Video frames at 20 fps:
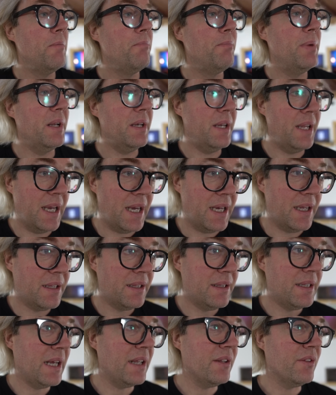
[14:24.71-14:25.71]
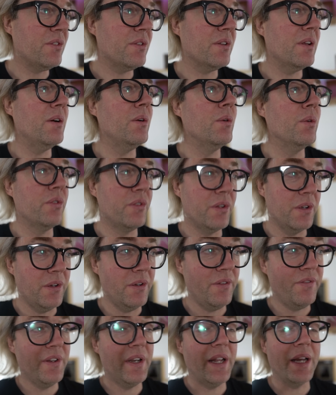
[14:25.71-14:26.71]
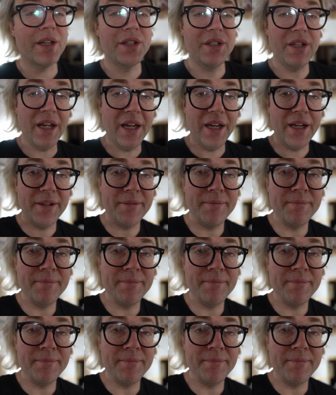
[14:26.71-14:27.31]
But yeah, that's also for next year.